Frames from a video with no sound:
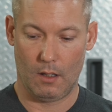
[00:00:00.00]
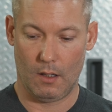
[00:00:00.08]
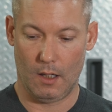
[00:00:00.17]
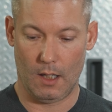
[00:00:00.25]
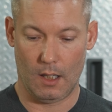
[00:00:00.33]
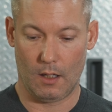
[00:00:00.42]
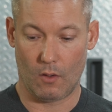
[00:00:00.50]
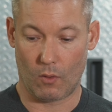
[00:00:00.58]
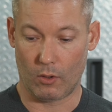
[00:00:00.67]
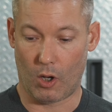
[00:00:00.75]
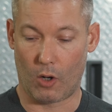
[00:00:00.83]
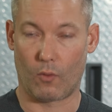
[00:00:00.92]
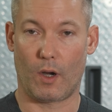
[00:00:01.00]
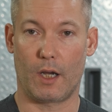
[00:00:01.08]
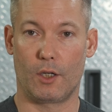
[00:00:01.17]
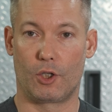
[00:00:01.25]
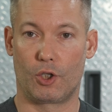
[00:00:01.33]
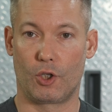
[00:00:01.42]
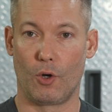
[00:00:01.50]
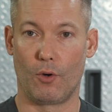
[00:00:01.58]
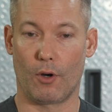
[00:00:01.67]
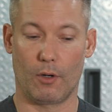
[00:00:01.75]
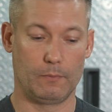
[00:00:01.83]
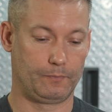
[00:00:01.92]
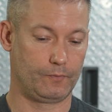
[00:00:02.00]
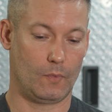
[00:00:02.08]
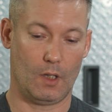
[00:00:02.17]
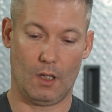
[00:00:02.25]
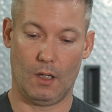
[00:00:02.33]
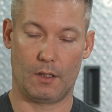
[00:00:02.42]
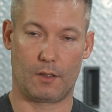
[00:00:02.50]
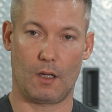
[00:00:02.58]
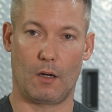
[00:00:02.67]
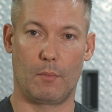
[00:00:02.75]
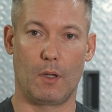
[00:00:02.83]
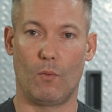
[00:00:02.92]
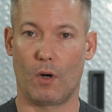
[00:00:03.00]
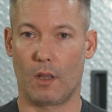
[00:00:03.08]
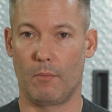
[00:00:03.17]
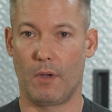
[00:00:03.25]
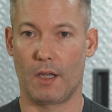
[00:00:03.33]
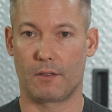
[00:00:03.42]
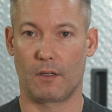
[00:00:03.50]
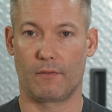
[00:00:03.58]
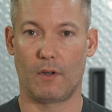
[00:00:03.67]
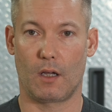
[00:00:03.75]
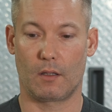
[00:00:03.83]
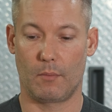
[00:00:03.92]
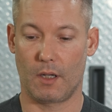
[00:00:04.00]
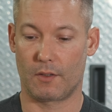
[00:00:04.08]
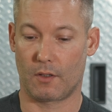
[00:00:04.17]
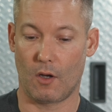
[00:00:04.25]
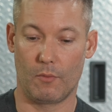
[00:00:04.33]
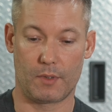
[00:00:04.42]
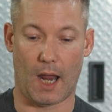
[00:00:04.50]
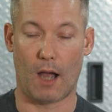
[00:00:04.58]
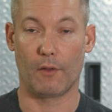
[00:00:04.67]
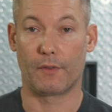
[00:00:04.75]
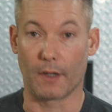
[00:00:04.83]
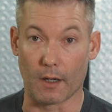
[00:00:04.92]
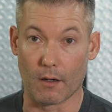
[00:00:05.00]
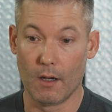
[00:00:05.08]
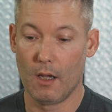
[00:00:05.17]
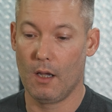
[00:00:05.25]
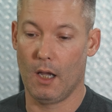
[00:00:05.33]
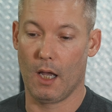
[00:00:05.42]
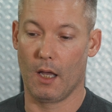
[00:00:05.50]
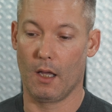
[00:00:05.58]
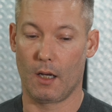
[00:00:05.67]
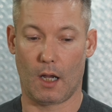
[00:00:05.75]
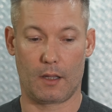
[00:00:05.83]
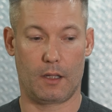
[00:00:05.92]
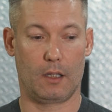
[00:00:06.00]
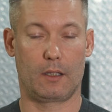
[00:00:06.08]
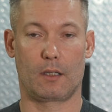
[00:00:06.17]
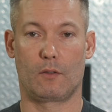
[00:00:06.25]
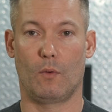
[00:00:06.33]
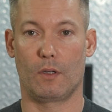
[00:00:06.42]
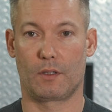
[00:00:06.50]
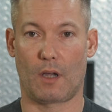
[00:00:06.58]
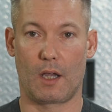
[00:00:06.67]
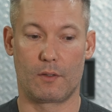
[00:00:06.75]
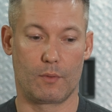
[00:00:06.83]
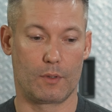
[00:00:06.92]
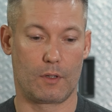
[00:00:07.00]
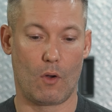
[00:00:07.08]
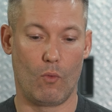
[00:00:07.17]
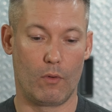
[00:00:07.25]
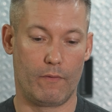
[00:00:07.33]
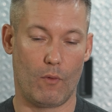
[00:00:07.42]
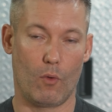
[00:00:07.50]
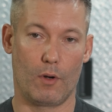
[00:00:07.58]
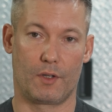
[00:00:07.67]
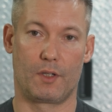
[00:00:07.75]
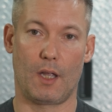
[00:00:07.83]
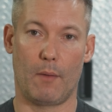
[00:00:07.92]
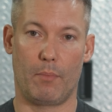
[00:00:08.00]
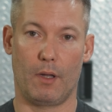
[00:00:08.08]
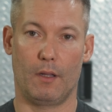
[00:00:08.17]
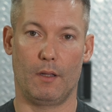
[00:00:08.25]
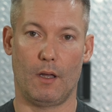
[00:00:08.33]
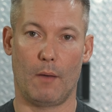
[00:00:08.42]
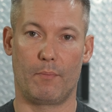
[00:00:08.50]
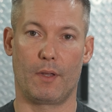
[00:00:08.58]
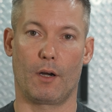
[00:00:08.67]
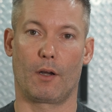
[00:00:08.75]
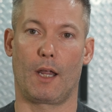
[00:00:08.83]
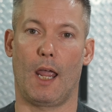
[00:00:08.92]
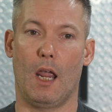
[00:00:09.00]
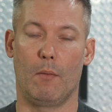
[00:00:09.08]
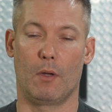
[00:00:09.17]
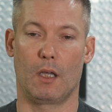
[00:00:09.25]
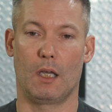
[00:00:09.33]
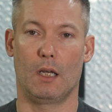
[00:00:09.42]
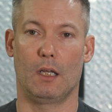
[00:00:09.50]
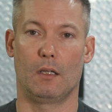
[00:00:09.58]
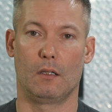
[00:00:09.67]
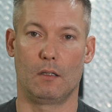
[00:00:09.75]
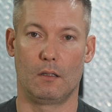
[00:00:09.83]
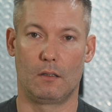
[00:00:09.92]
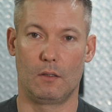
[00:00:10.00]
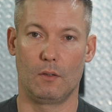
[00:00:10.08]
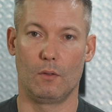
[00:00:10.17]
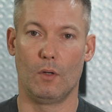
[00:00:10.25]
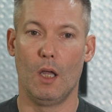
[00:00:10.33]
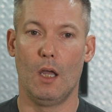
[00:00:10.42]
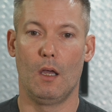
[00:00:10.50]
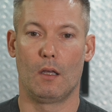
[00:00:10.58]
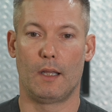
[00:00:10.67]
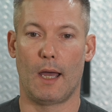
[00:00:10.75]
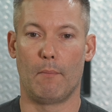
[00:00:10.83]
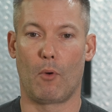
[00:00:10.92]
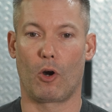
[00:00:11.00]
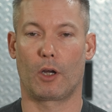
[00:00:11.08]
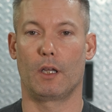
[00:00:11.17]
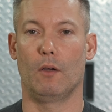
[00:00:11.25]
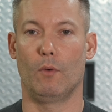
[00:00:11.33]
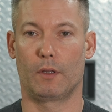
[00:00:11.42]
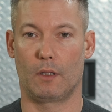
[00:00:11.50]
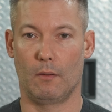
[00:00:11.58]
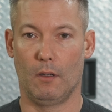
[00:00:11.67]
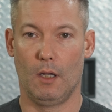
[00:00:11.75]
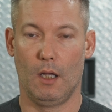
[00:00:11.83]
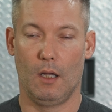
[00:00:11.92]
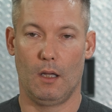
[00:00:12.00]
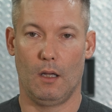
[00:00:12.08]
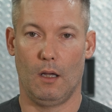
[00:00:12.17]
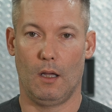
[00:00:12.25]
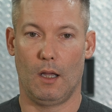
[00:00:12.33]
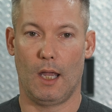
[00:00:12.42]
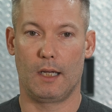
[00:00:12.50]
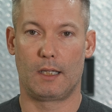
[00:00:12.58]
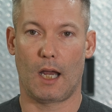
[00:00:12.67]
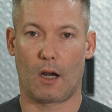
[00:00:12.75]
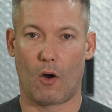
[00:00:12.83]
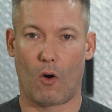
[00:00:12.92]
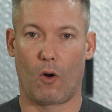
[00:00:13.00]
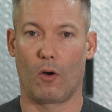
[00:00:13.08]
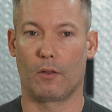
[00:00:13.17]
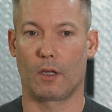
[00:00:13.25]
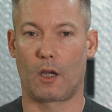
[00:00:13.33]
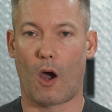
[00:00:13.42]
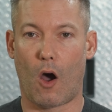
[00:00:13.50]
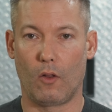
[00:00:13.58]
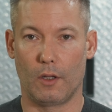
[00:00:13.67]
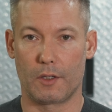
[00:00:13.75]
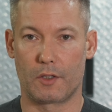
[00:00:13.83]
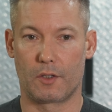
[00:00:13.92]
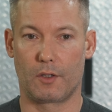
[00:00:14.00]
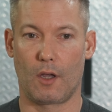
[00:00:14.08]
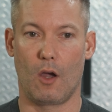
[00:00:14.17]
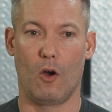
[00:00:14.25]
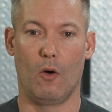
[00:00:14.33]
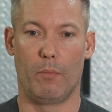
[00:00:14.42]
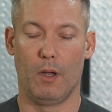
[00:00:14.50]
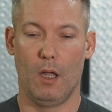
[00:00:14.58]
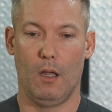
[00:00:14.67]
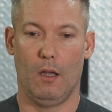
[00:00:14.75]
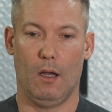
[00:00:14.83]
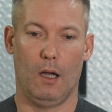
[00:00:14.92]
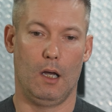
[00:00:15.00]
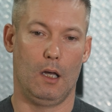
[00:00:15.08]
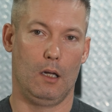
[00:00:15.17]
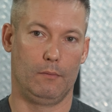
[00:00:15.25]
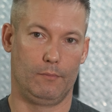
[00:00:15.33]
uh, or long range shooter, it's going to be one of the best, if not the best scopes out there. And I think that's what Zeiss was going for to step up their game and get into that market with the ATAC-R, the Kahles scope. Uh,